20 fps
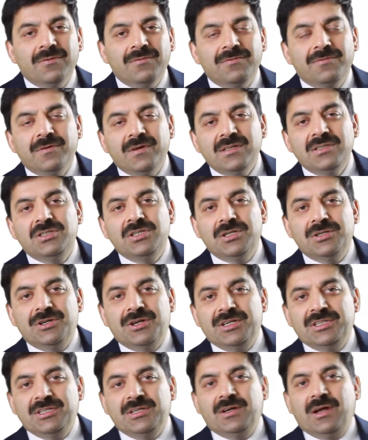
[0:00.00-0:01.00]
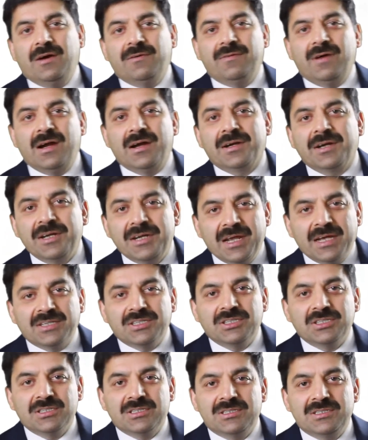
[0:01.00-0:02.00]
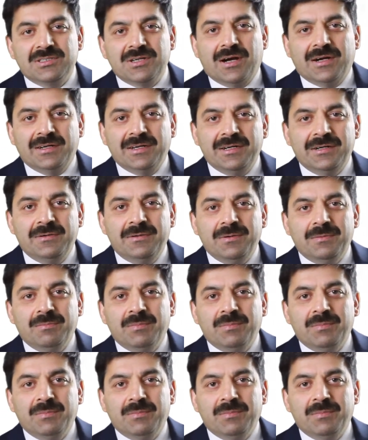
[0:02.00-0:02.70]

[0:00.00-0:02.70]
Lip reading: first generation of architecture started